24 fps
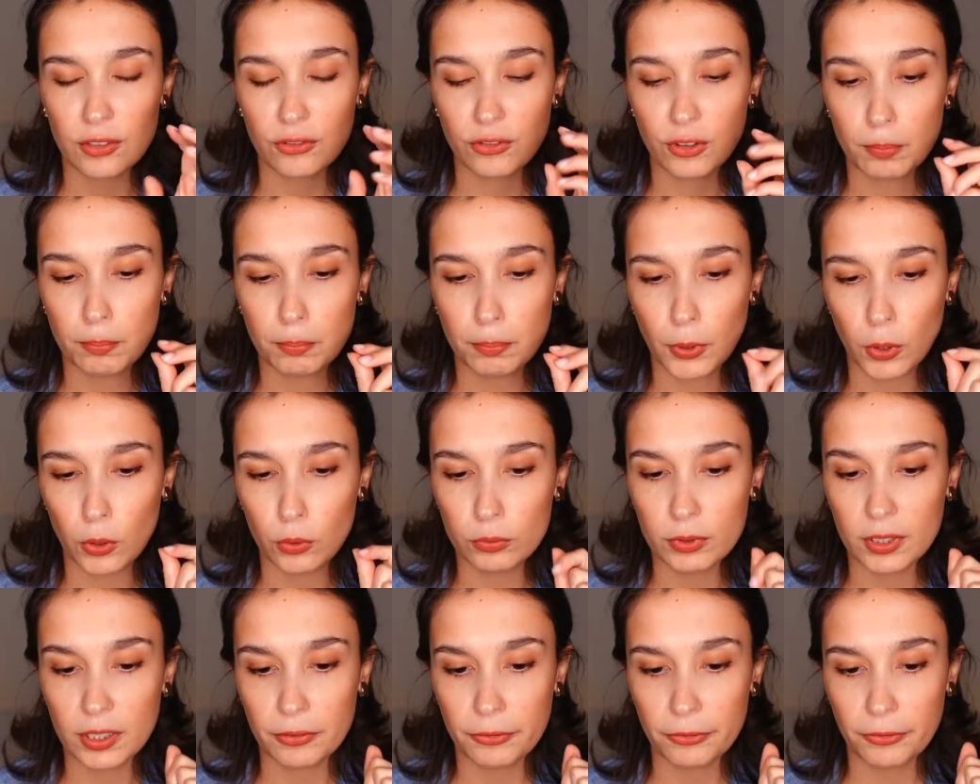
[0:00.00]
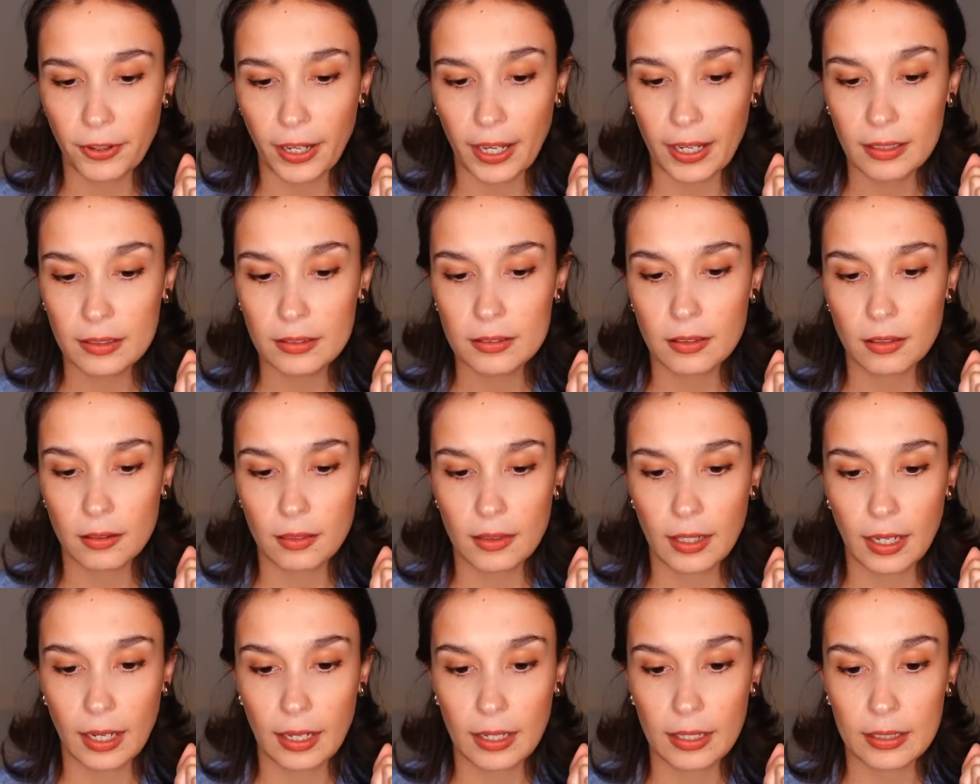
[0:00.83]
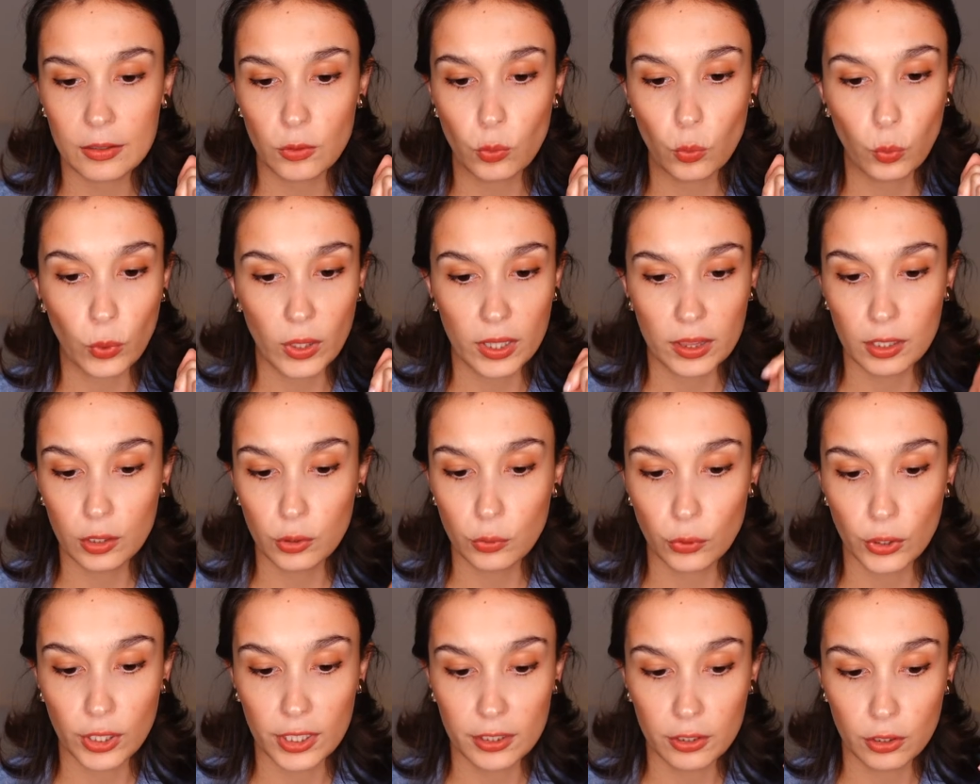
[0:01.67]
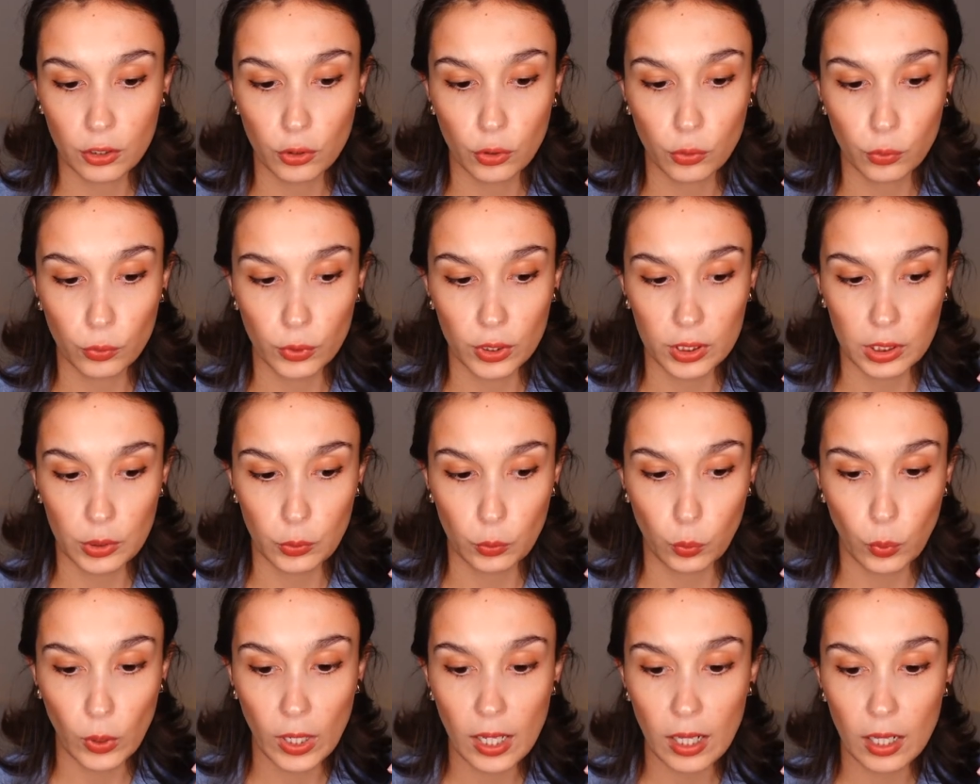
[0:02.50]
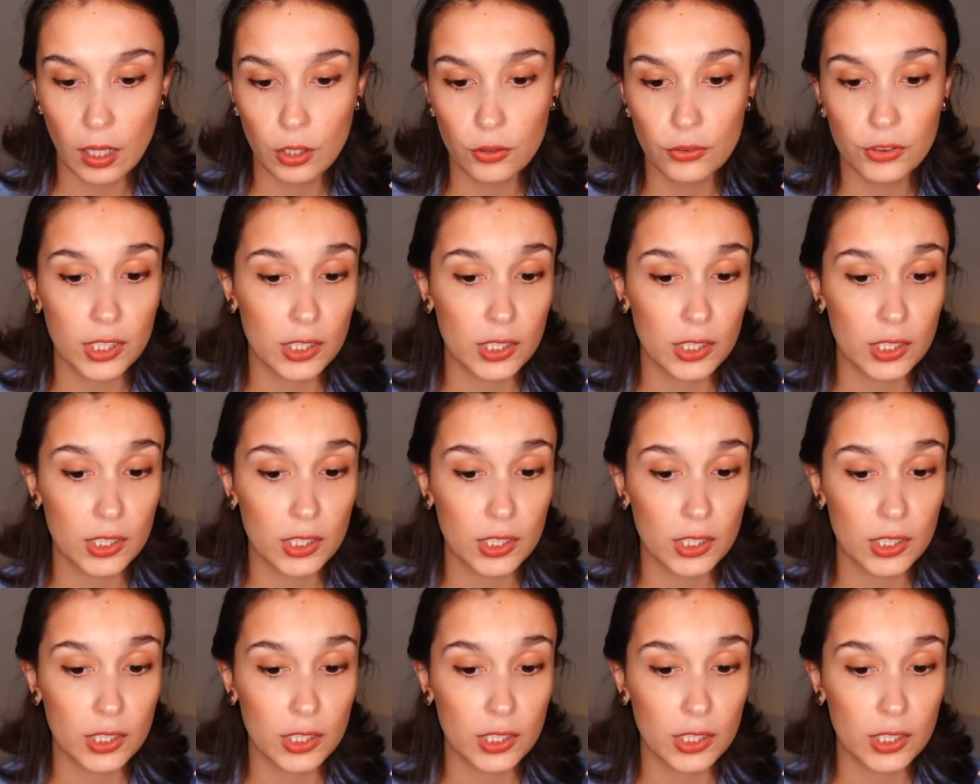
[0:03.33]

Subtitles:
of a bone effect that with the green go really well.